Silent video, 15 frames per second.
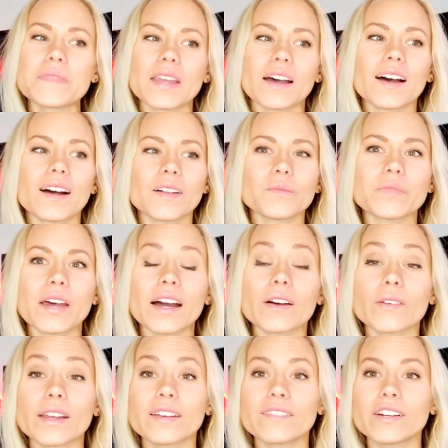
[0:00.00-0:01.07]

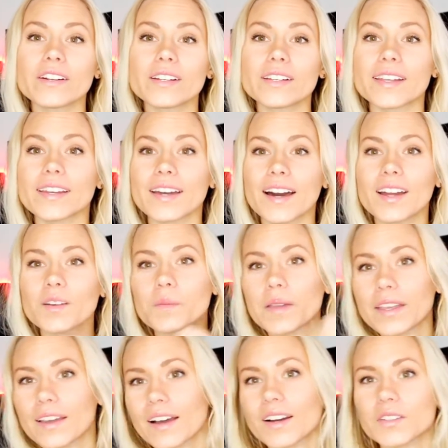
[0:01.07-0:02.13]
However,
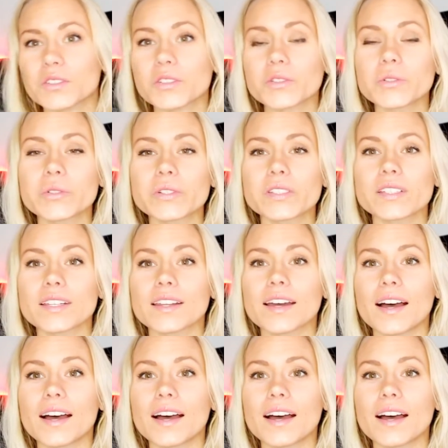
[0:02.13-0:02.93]
economy, outsource it,